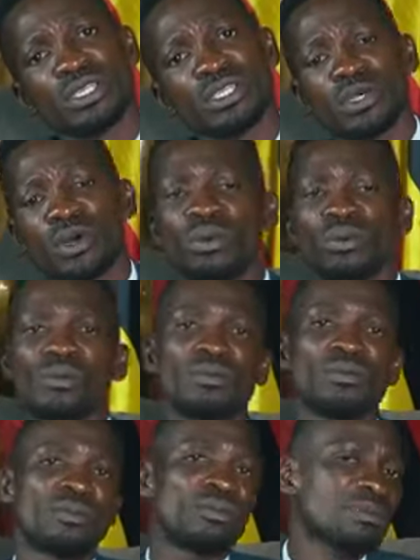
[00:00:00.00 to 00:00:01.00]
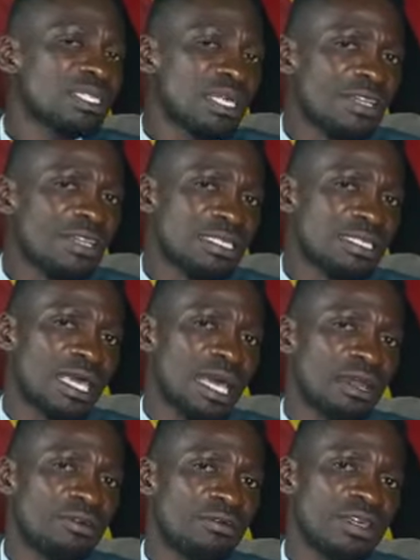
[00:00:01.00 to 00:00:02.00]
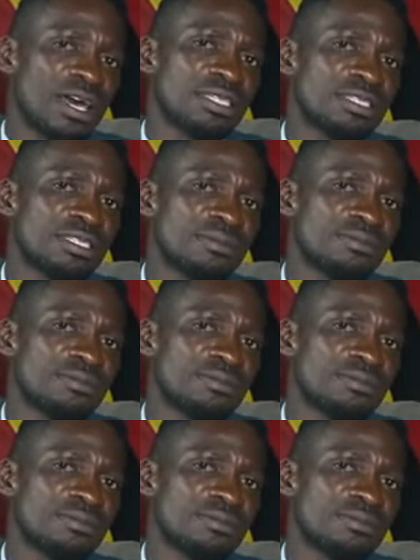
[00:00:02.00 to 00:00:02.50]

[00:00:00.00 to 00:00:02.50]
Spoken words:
So Museveni is scared of that.